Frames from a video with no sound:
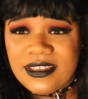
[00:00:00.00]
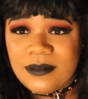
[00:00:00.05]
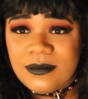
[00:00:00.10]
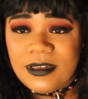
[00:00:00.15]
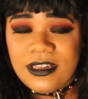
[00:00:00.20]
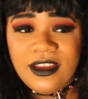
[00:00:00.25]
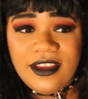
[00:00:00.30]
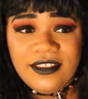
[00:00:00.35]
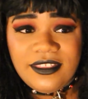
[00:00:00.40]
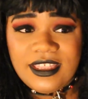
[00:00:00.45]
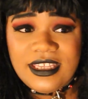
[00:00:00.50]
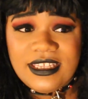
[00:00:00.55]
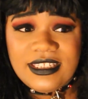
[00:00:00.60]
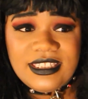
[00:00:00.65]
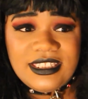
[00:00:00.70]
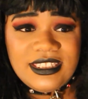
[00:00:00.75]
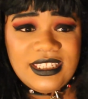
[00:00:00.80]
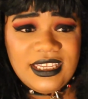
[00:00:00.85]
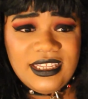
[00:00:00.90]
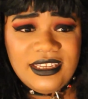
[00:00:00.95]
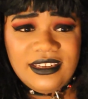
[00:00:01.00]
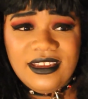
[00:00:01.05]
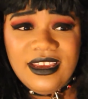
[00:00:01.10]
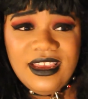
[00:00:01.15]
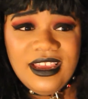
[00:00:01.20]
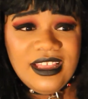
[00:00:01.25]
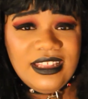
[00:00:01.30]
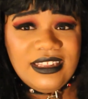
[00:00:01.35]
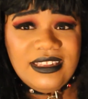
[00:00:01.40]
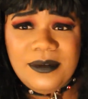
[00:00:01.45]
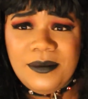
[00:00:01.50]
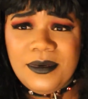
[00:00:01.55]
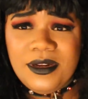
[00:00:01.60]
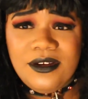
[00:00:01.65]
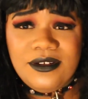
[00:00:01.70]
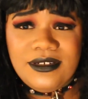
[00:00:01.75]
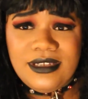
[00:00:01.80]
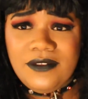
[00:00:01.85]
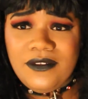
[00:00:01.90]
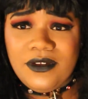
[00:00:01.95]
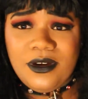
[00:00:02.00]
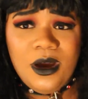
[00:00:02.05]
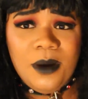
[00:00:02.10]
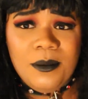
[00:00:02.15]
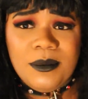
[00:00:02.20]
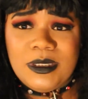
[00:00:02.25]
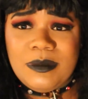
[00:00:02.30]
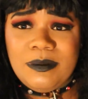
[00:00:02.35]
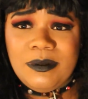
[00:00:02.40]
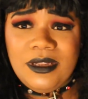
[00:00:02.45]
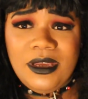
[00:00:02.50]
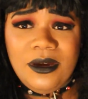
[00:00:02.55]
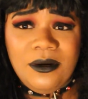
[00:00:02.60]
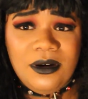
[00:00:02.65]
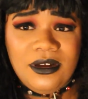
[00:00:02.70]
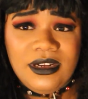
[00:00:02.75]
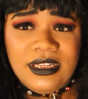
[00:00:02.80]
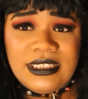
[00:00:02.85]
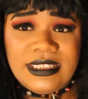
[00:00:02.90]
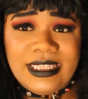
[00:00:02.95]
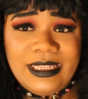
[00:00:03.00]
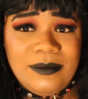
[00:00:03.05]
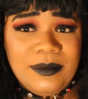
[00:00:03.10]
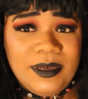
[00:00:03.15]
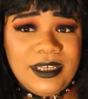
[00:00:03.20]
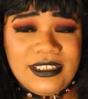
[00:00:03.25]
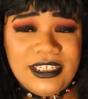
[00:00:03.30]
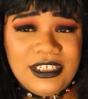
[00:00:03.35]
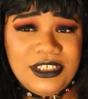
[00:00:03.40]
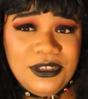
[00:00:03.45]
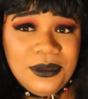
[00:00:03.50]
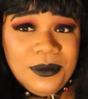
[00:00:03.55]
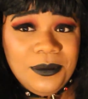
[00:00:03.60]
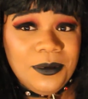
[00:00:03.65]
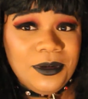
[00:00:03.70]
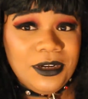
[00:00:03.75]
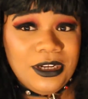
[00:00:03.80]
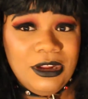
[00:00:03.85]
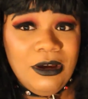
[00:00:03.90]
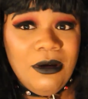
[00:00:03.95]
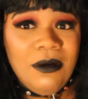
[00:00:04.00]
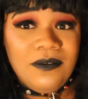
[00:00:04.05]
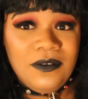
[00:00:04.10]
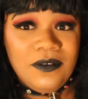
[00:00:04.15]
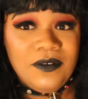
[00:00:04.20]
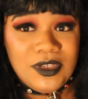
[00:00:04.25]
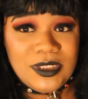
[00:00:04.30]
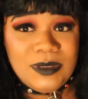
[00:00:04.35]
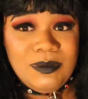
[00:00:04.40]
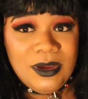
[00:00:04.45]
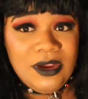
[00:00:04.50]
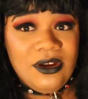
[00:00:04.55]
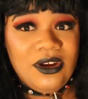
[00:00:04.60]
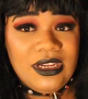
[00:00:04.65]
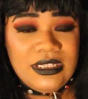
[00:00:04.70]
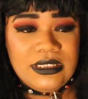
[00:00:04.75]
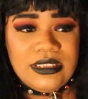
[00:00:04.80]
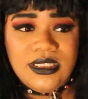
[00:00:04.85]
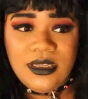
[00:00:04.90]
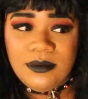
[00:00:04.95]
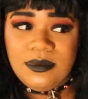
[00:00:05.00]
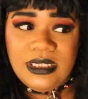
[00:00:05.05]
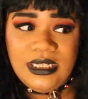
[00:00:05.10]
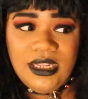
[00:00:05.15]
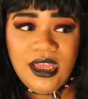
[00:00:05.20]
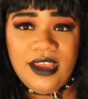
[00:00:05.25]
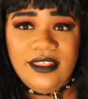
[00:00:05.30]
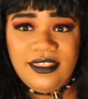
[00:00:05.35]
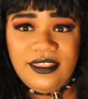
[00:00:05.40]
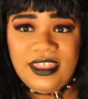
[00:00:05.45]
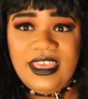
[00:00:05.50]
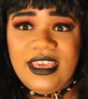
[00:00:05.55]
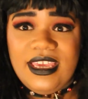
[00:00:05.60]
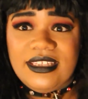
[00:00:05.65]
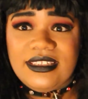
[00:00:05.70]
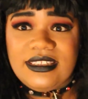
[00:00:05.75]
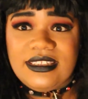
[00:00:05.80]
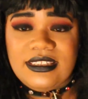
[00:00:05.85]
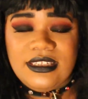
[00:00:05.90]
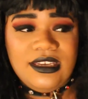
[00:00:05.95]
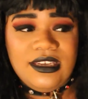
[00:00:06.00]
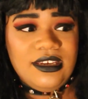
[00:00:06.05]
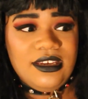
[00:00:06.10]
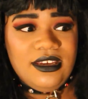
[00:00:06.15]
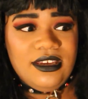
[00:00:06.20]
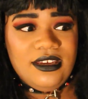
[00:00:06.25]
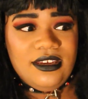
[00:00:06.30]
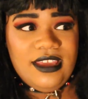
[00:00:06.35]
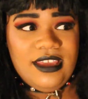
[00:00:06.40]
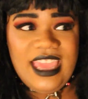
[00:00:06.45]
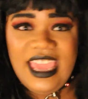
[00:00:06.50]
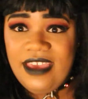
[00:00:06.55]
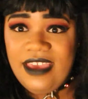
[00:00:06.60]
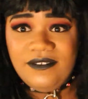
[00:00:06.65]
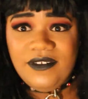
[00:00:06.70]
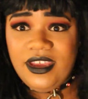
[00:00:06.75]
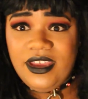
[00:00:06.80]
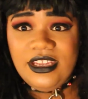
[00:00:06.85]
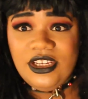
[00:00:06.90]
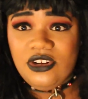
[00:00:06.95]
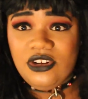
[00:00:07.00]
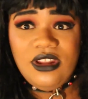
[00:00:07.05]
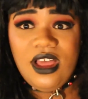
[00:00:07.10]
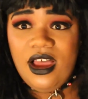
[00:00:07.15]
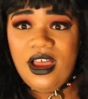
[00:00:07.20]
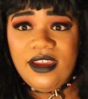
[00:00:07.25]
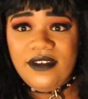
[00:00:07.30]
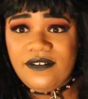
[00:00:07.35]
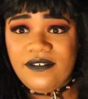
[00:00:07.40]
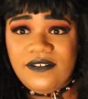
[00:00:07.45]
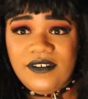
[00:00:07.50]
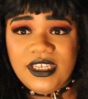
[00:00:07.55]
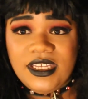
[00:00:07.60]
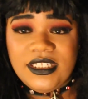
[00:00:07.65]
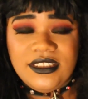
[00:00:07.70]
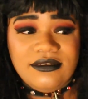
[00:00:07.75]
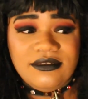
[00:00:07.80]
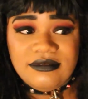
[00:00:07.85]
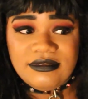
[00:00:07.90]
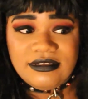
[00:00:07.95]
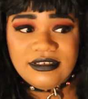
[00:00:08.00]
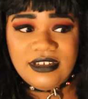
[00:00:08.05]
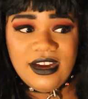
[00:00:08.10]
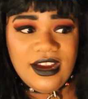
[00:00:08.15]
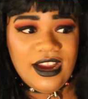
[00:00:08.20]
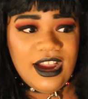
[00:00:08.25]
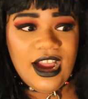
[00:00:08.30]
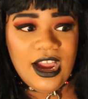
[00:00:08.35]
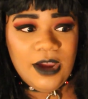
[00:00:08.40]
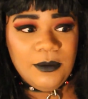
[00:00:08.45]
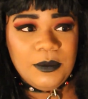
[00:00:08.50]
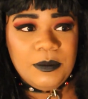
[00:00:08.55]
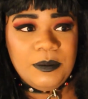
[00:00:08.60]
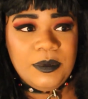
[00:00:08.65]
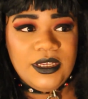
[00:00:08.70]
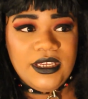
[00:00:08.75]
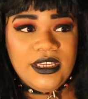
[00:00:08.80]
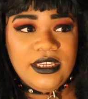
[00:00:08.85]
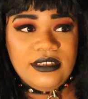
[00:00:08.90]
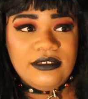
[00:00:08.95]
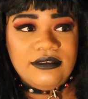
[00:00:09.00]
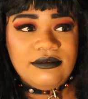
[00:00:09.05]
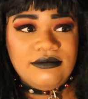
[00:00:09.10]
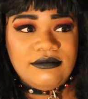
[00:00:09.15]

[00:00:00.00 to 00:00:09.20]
something like this, then let me know down in the comments below, honestly, because I do want to know if you've experienced something like this ever in your life. I would be,